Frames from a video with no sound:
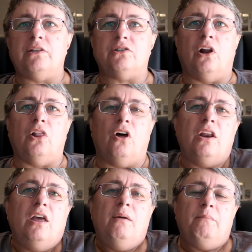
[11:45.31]
It's not a
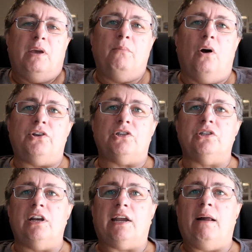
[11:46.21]
lot, but you might just
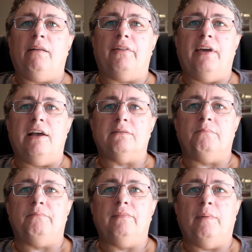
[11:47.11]
need a couple of
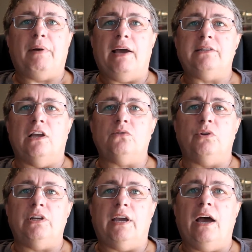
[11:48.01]
thousand pesos
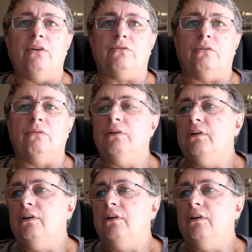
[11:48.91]
when you go to